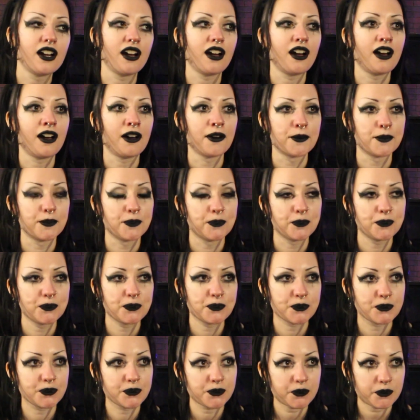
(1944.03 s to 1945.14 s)

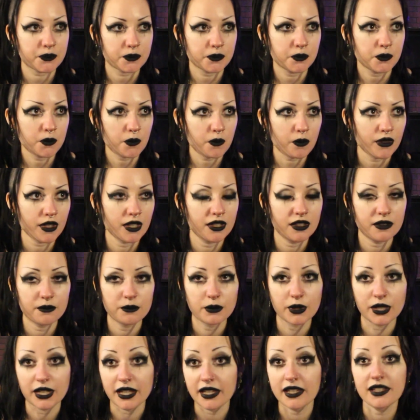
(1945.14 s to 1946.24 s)

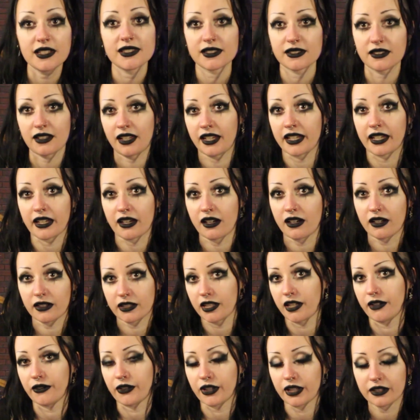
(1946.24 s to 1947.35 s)
But it is like a
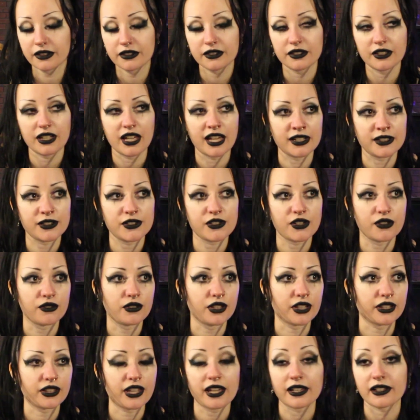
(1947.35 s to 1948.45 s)
hardcover and stuff
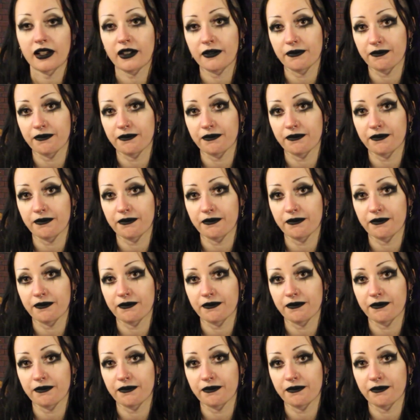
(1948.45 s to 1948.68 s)
like that.